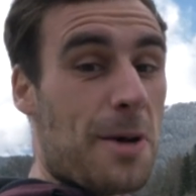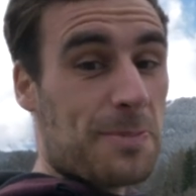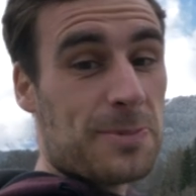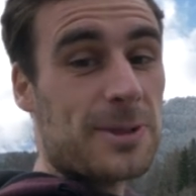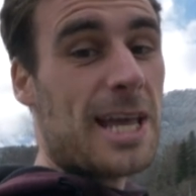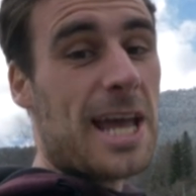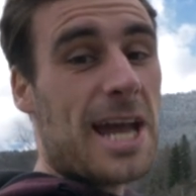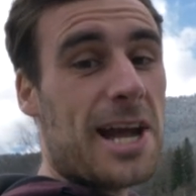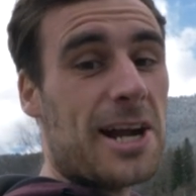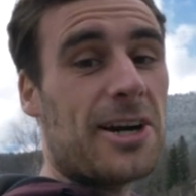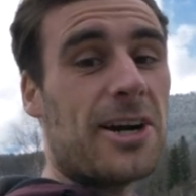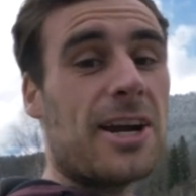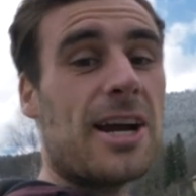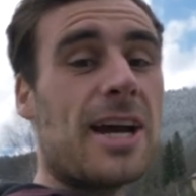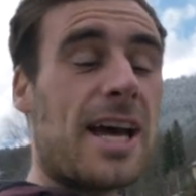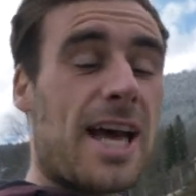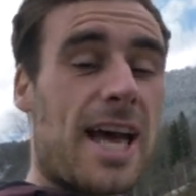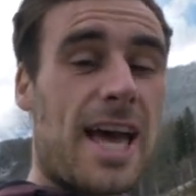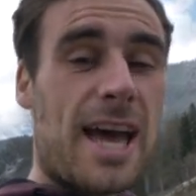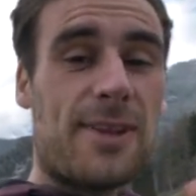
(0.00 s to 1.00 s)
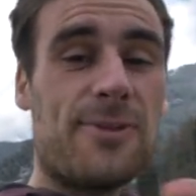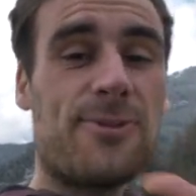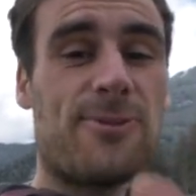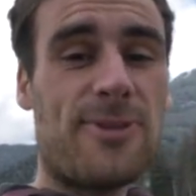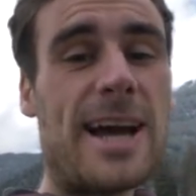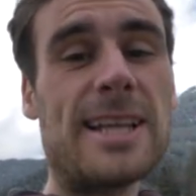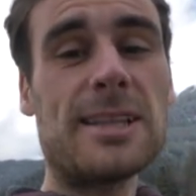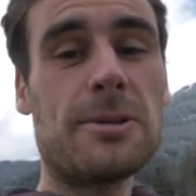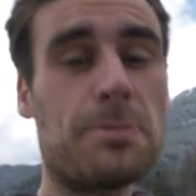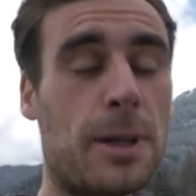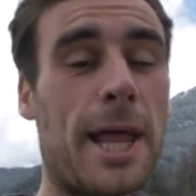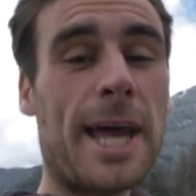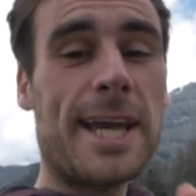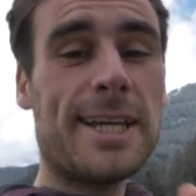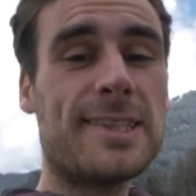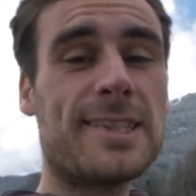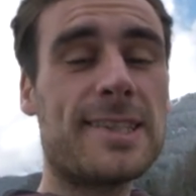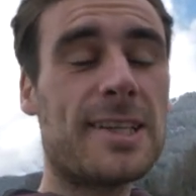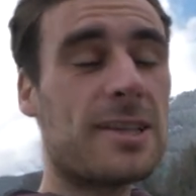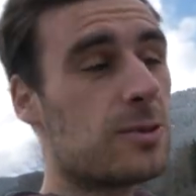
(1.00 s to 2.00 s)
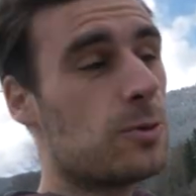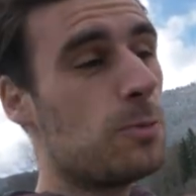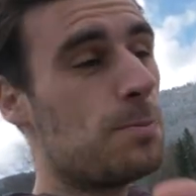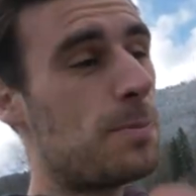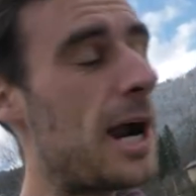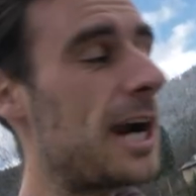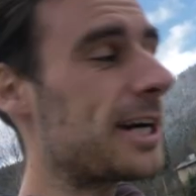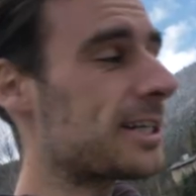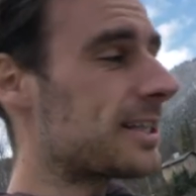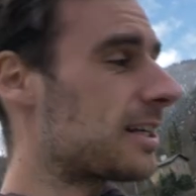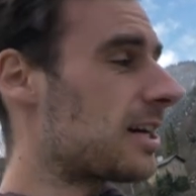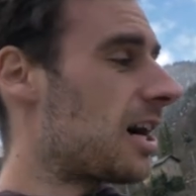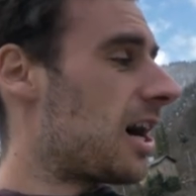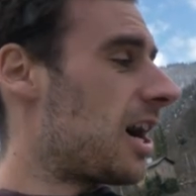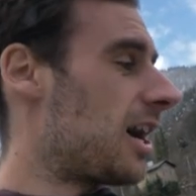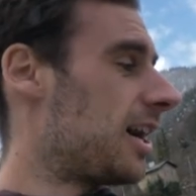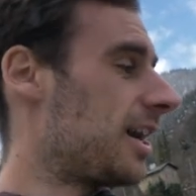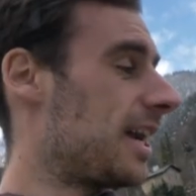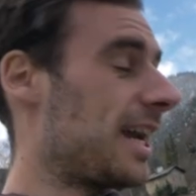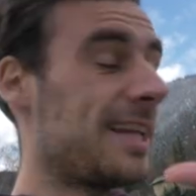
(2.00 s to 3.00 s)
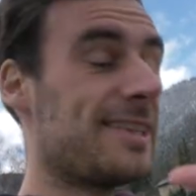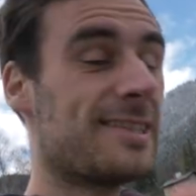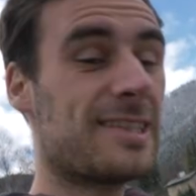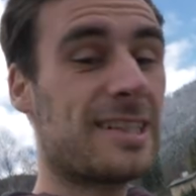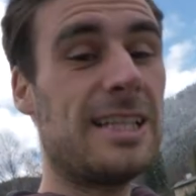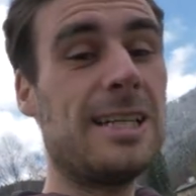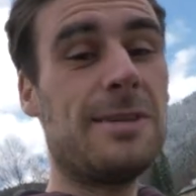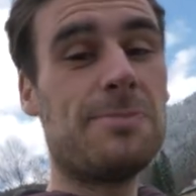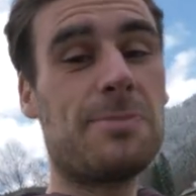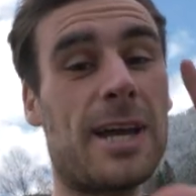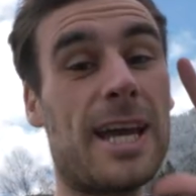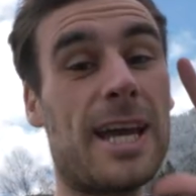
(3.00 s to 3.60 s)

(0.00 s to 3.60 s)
up there and find a place to park the car and sleep